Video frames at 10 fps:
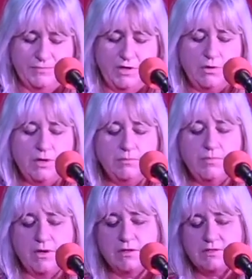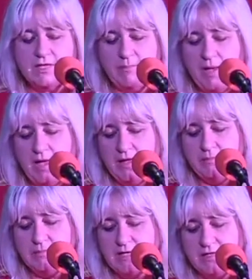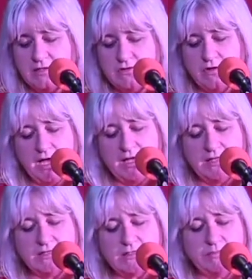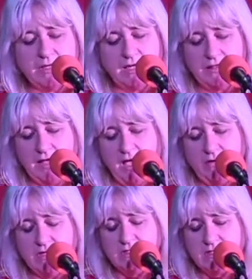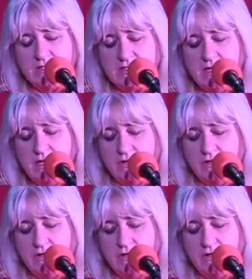No one burns their palms under trains, beneath carriages.